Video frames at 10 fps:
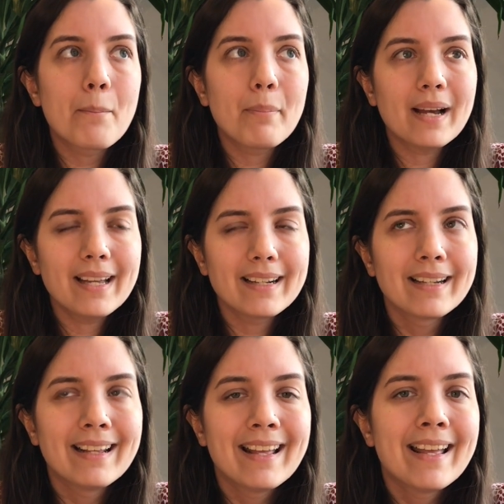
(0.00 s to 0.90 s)
But
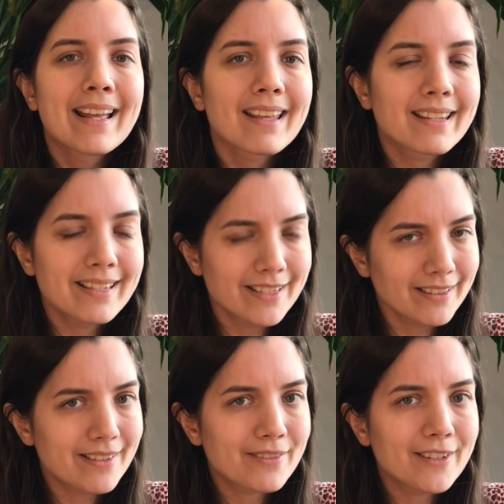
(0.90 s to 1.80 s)
he
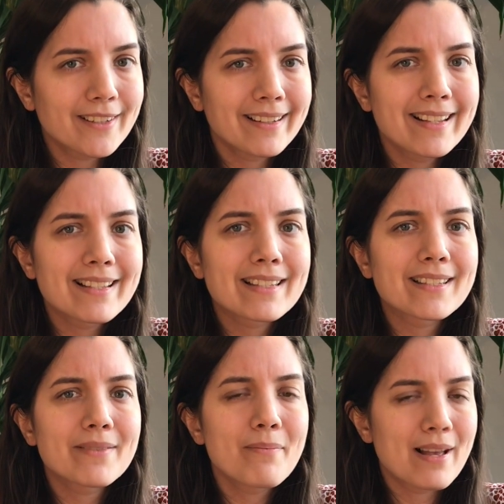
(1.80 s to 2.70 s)
delivered
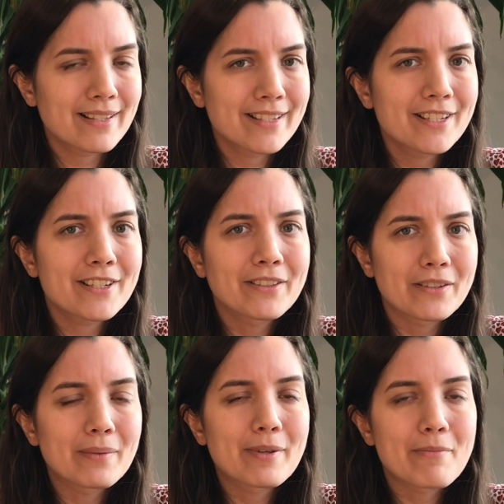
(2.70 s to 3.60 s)
his message a
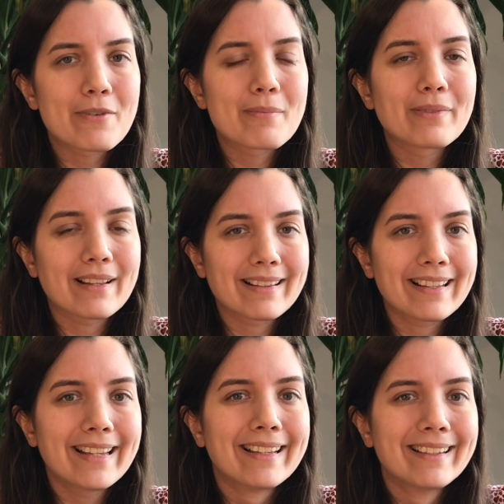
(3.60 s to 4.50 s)
little bit more
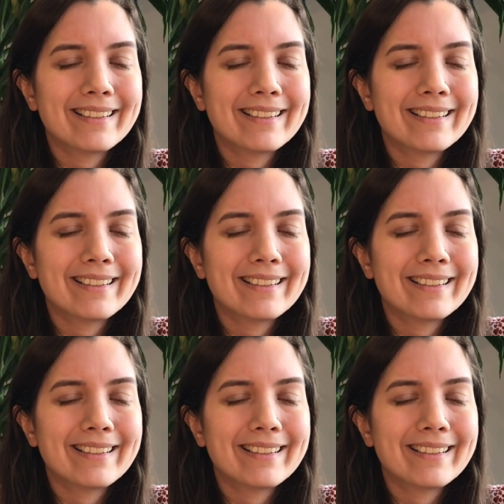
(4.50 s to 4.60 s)
bluntly.